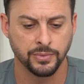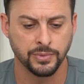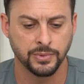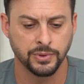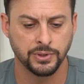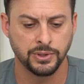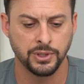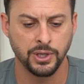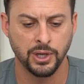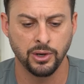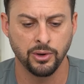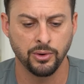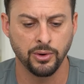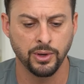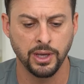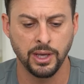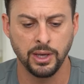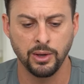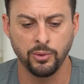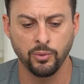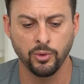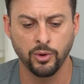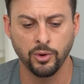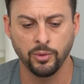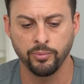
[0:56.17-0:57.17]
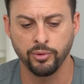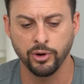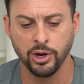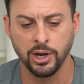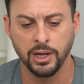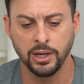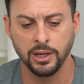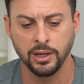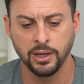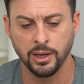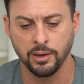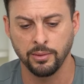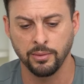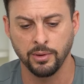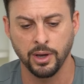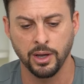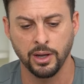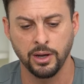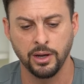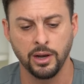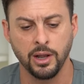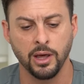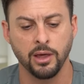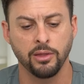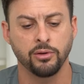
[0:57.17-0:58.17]
So it will bring
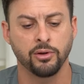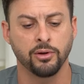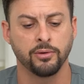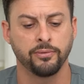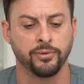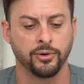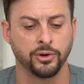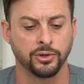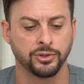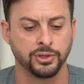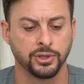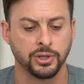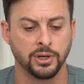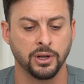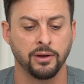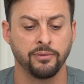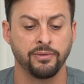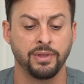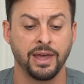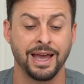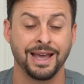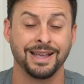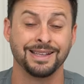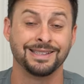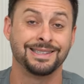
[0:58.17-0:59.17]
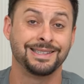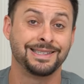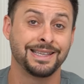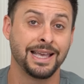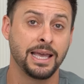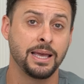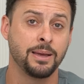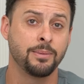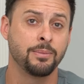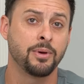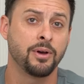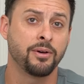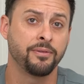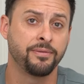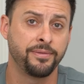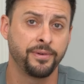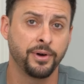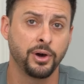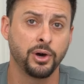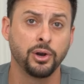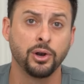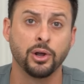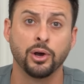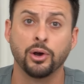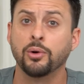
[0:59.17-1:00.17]
another version of that same
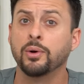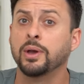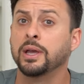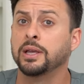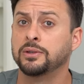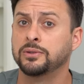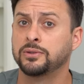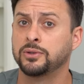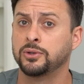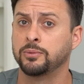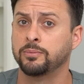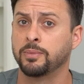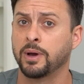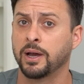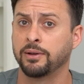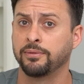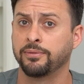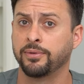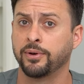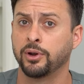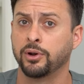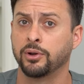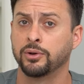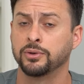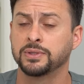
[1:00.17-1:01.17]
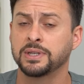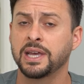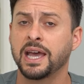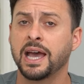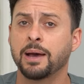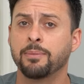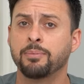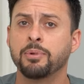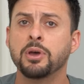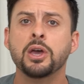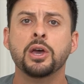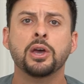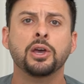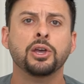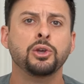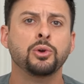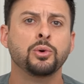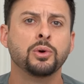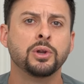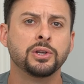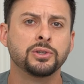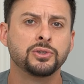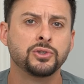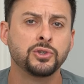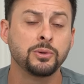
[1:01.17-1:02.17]
photo into my Photos app. You
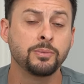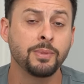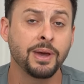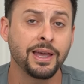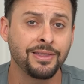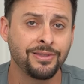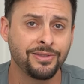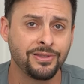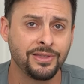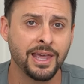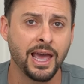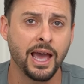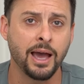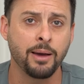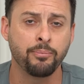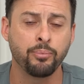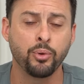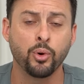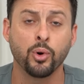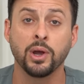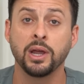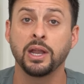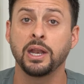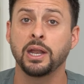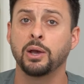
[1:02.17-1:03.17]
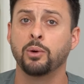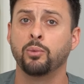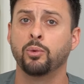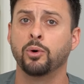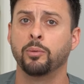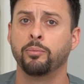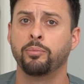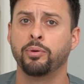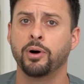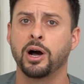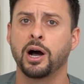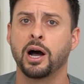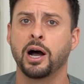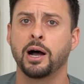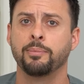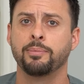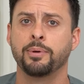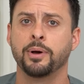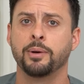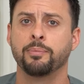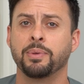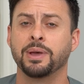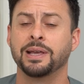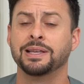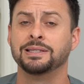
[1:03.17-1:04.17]
would assume at that point it will pop
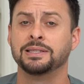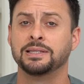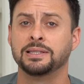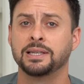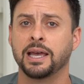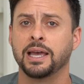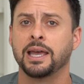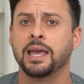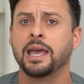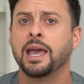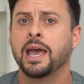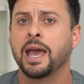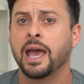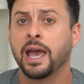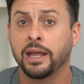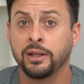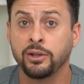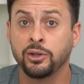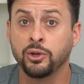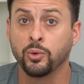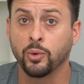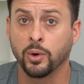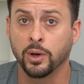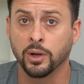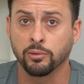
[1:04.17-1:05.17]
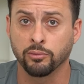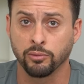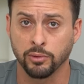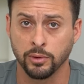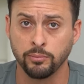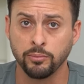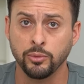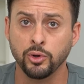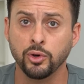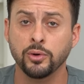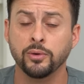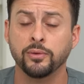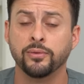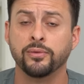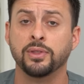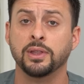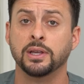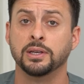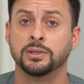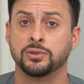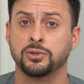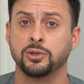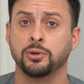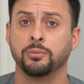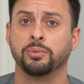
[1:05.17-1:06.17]
and say, hey, do you want to remove
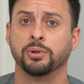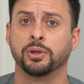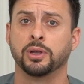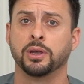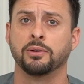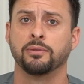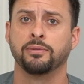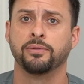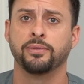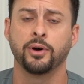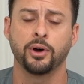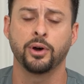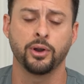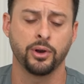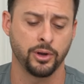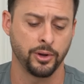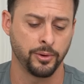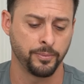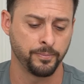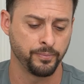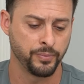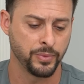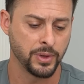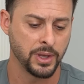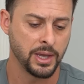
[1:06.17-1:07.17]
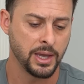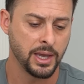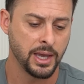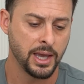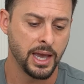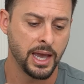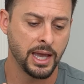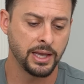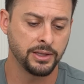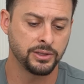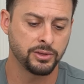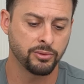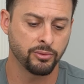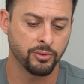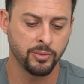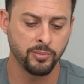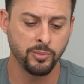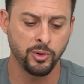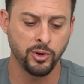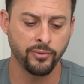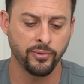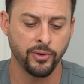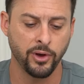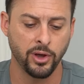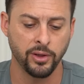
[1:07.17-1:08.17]
this duplicate photo? And to
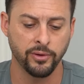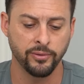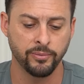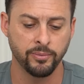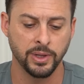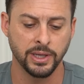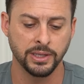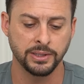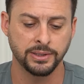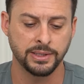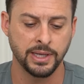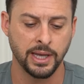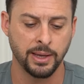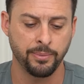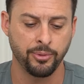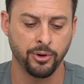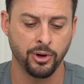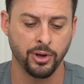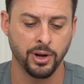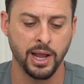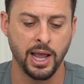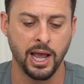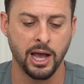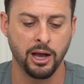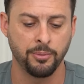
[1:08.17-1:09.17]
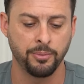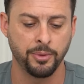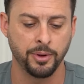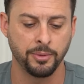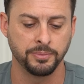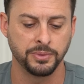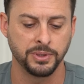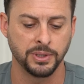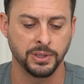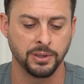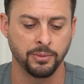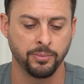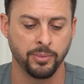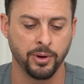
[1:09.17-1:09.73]
remove all of them, let's tap on albums at the